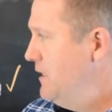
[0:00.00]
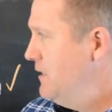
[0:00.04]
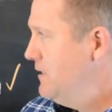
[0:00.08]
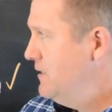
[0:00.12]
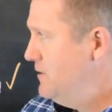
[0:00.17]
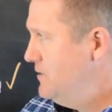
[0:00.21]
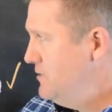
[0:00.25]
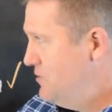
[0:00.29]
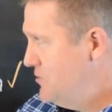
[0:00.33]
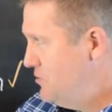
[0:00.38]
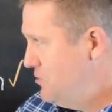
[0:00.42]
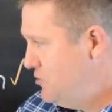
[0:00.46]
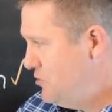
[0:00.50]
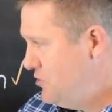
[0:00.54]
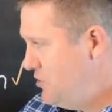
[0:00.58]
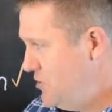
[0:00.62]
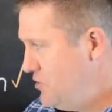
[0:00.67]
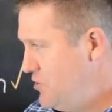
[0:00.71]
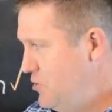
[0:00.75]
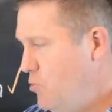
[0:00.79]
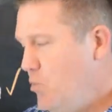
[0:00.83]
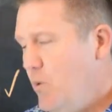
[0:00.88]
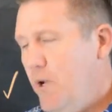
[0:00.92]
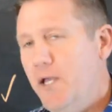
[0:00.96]
This is
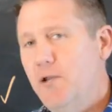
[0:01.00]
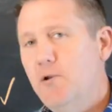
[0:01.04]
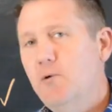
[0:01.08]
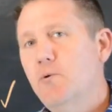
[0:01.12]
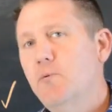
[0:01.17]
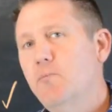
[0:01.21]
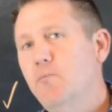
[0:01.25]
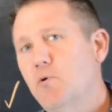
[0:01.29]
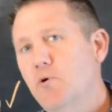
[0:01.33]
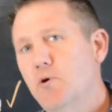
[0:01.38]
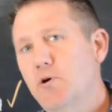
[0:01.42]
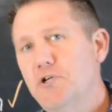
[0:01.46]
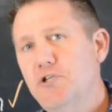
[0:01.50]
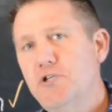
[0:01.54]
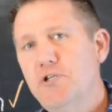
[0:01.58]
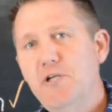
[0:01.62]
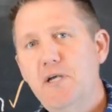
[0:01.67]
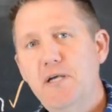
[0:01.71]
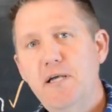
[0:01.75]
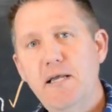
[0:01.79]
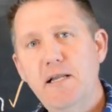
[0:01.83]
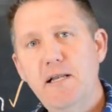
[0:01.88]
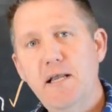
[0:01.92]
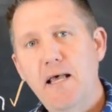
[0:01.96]
just a way to
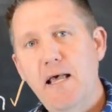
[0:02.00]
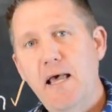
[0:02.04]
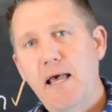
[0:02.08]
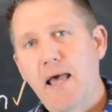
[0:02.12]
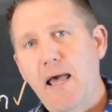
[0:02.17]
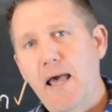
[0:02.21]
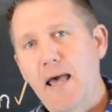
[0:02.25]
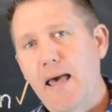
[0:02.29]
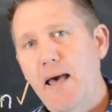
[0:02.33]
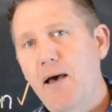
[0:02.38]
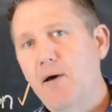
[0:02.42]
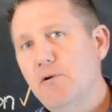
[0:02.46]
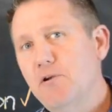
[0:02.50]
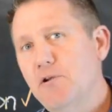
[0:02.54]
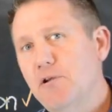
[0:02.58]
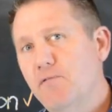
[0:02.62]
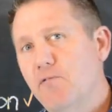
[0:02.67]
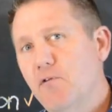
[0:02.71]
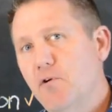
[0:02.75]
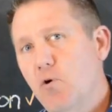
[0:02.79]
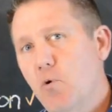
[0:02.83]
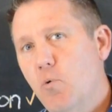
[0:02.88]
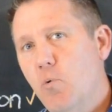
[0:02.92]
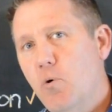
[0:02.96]
appreciate how
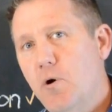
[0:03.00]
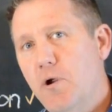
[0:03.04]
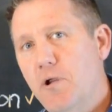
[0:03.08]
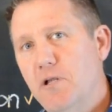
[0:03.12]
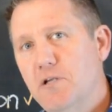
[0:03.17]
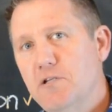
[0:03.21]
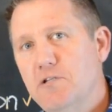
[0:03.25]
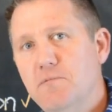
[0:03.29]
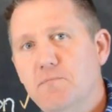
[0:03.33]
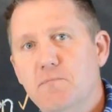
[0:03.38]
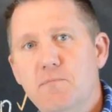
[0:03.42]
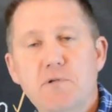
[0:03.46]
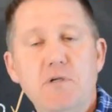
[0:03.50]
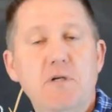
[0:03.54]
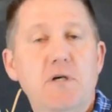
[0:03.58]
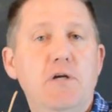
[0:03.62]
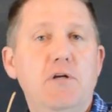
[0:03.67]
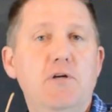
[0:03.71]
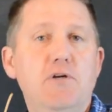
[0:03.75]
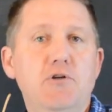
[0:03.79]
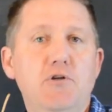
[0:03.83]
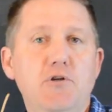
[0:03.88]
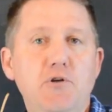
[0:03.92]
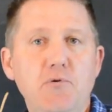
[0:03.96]
different organisms
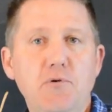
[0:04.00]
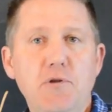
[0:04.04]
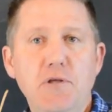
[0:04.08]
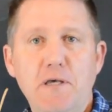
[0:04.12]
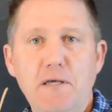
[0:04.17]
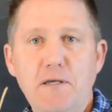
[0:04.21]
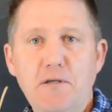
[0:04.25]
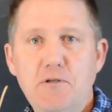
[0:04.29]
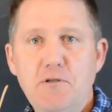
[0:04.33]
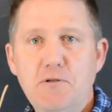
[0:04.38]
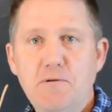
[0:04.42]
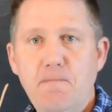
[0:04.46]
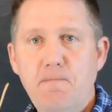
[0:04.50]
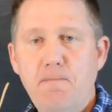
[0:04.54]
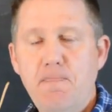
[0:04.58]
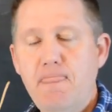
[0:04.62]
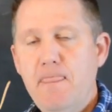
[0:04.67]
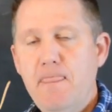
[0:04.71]
do things.